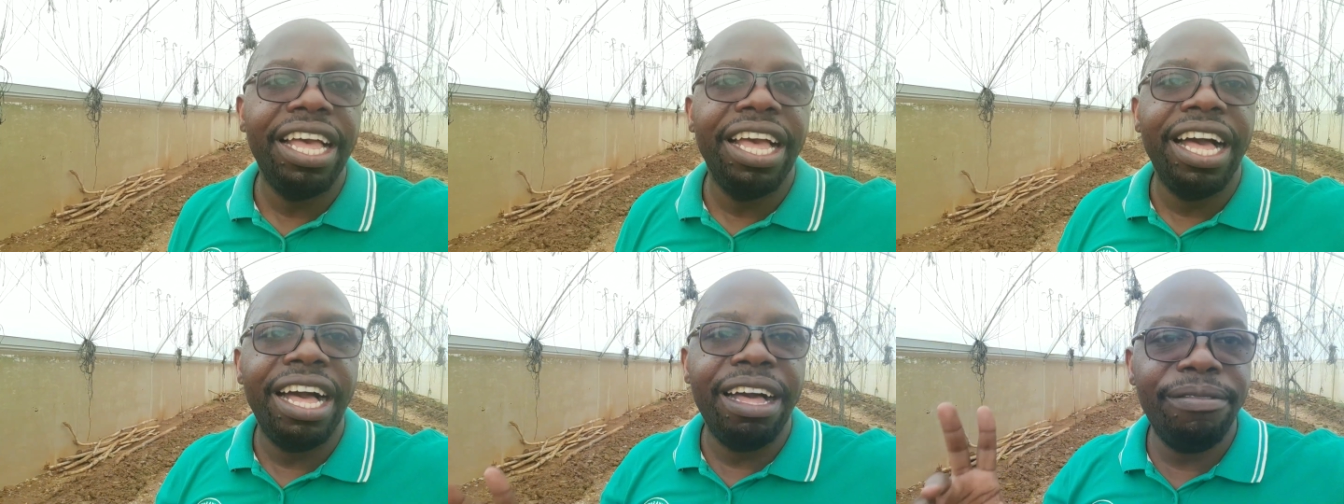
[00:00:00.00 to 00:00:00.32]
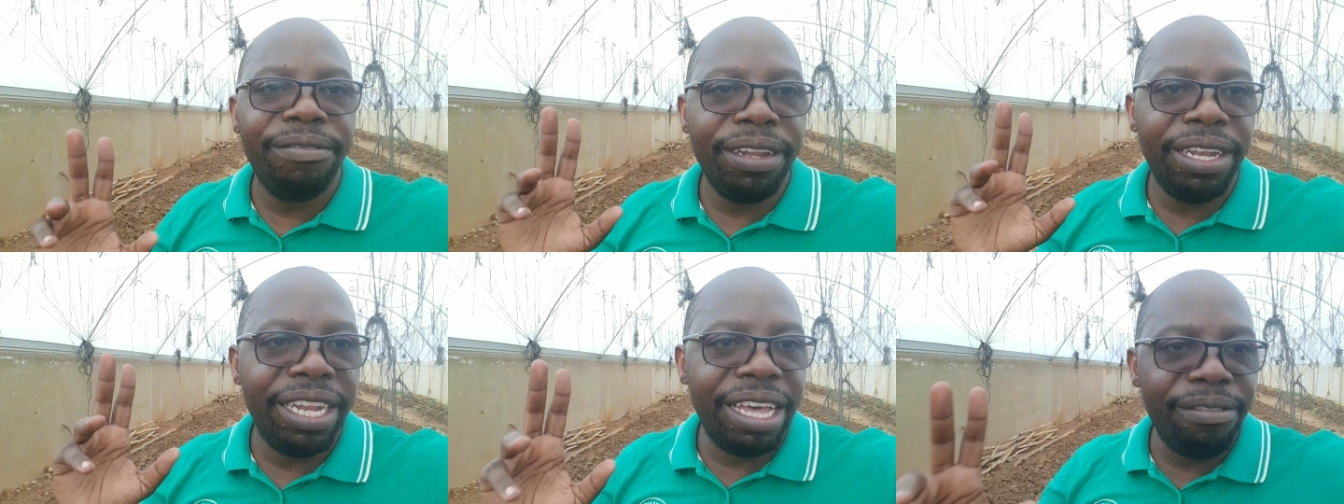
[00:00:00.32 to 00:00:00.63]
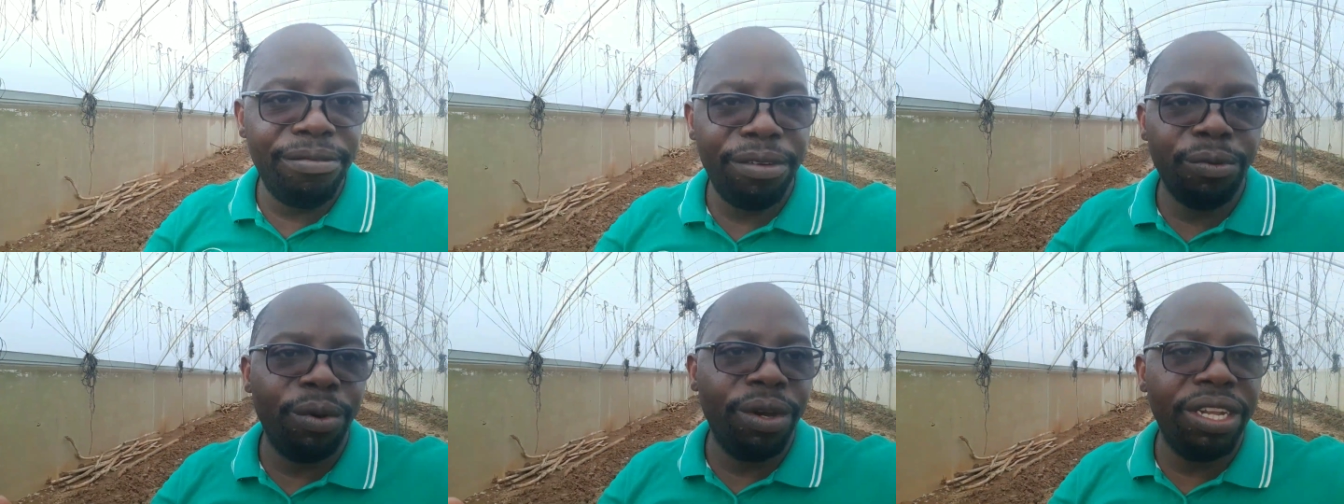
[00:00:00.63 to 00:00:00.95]
Have a
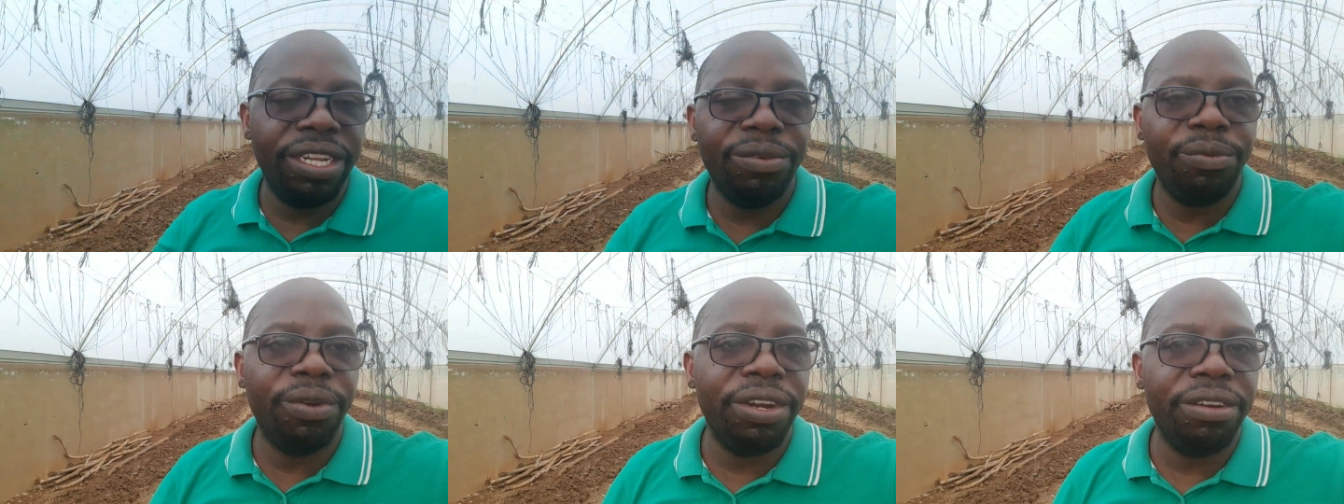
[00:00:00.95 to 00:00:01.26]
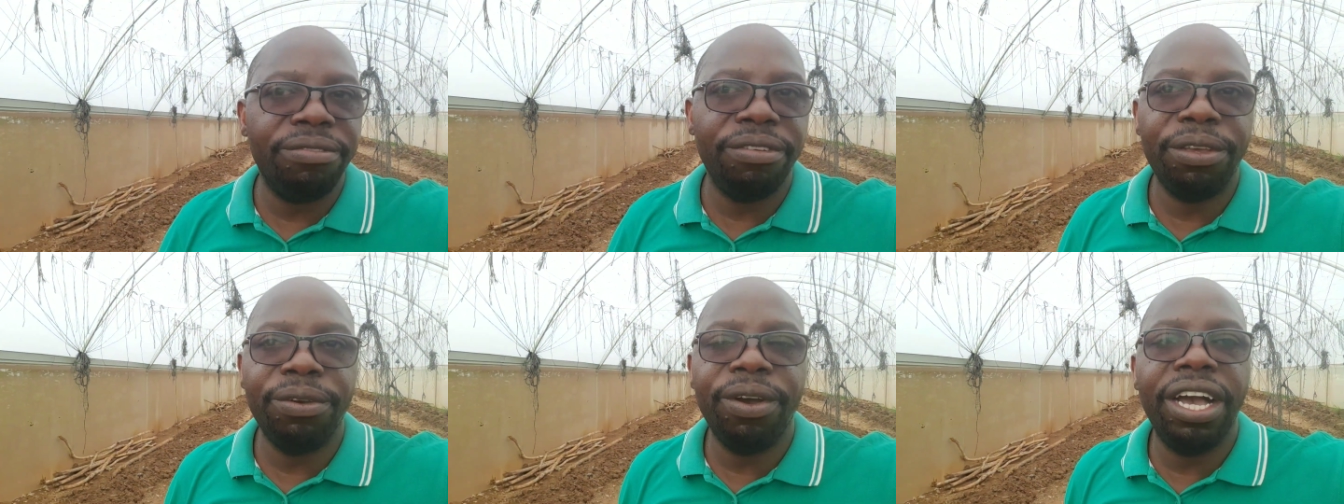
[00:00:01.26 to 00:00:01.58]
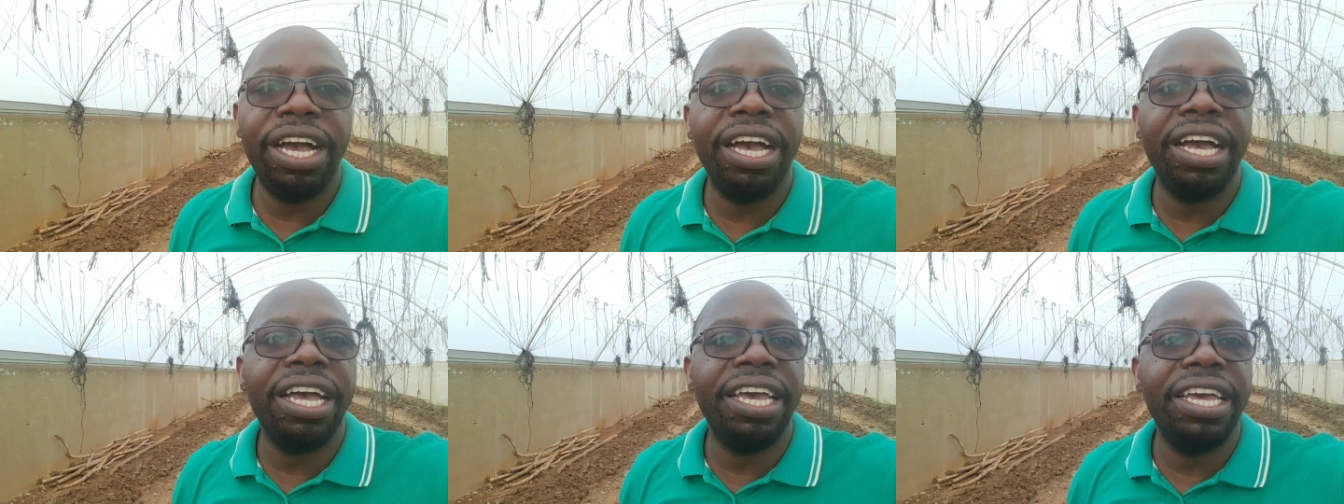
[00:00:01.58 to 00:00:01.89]
lovely one wherever you
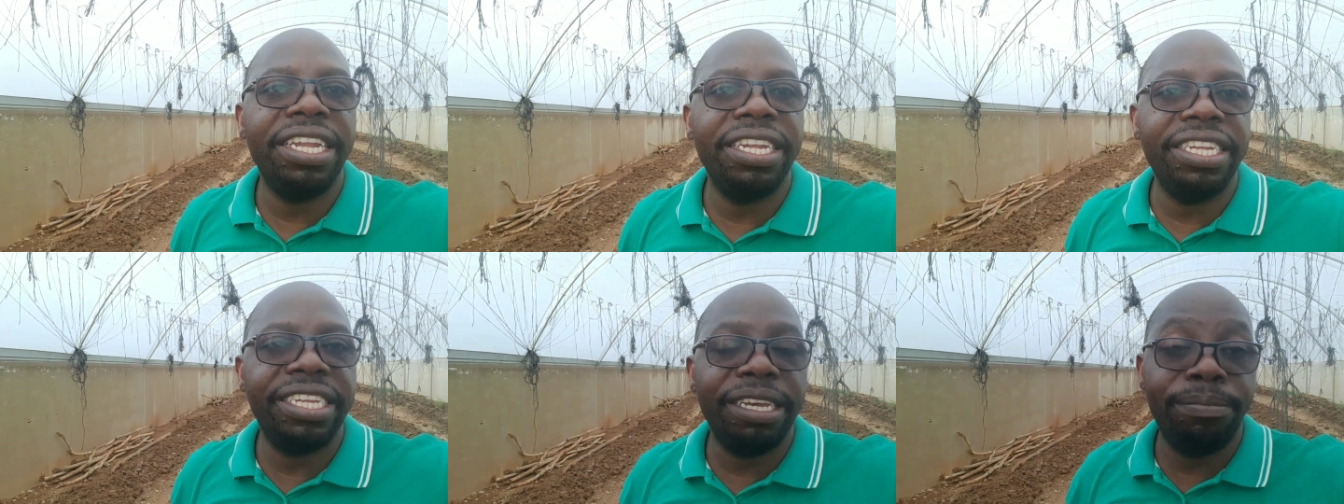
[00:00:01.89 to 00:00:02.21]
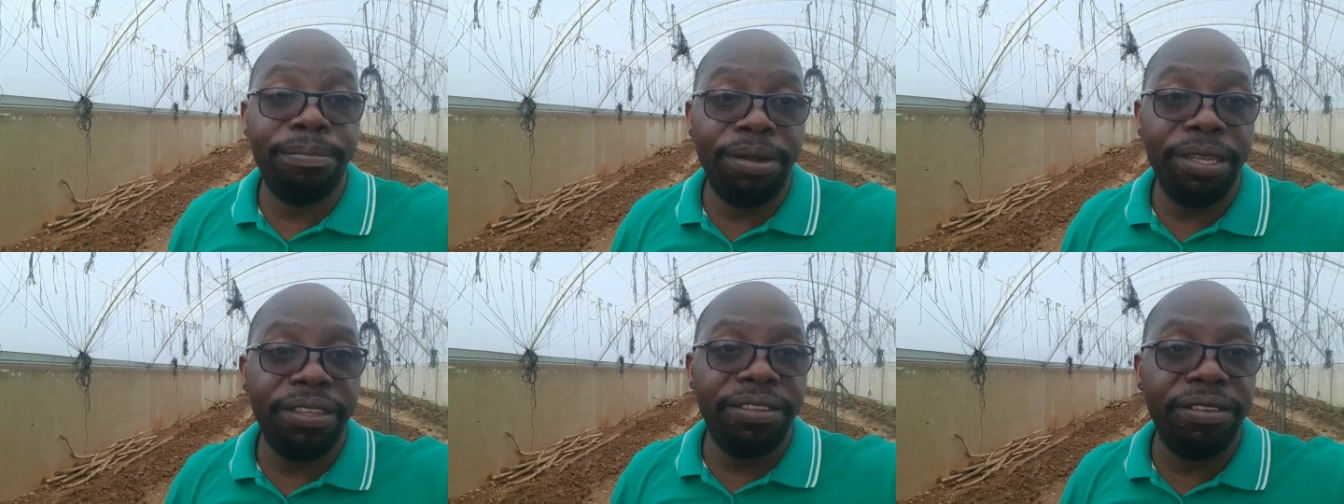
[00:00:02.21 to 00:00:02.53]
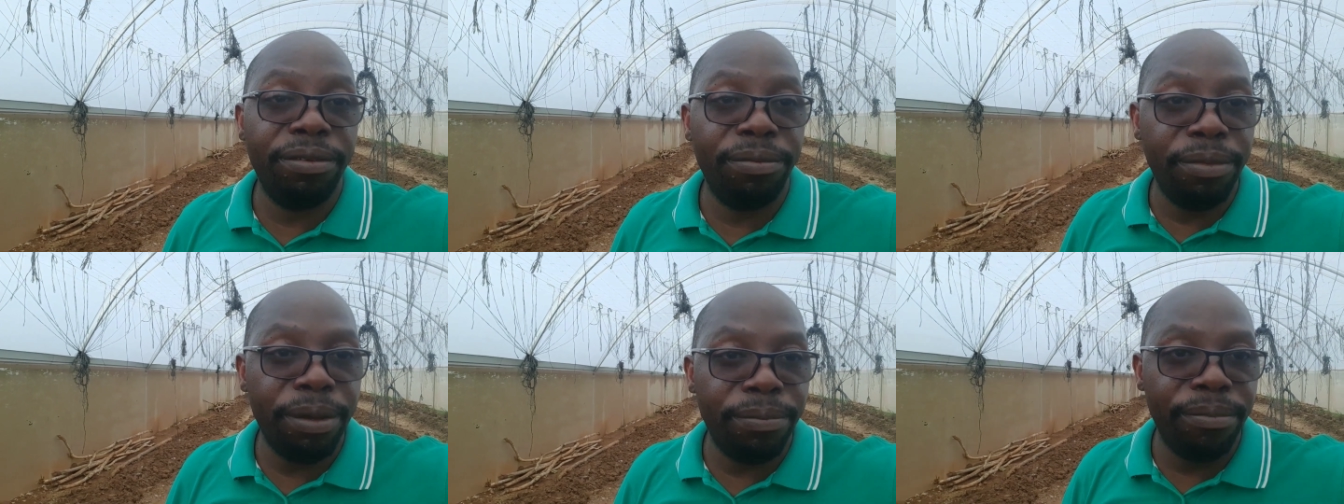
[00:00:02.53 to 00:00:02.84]
are. And uh,
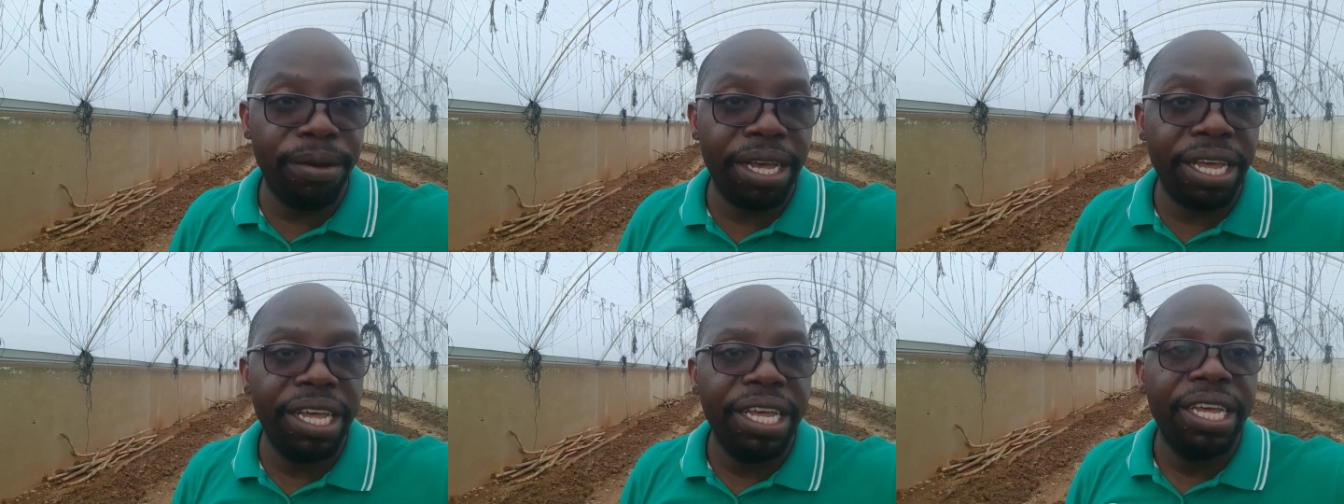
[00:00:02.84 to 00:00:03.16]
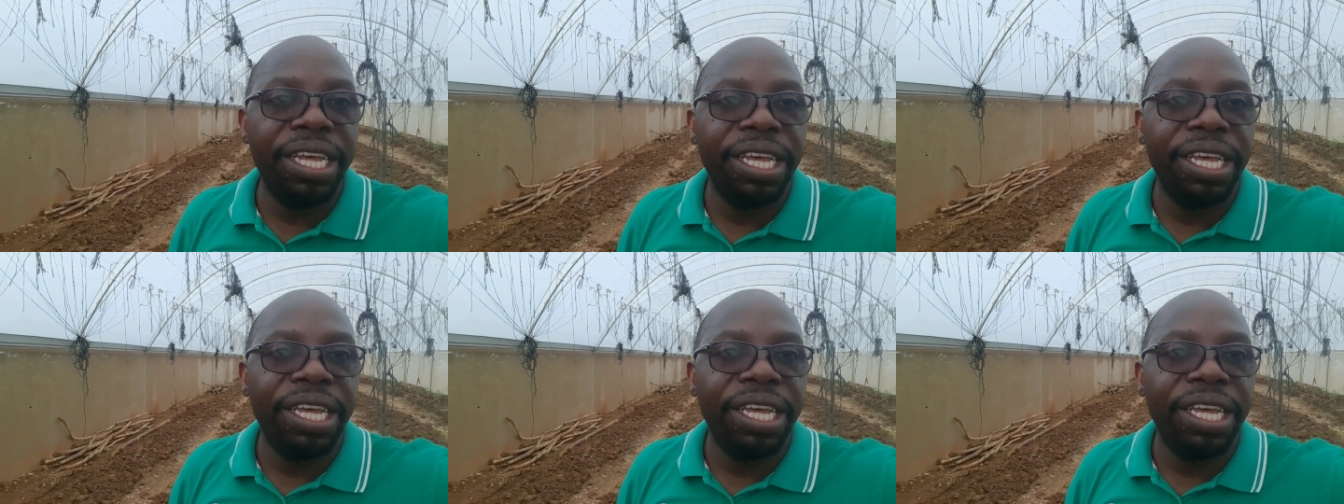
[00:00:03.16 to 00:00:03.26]
please remember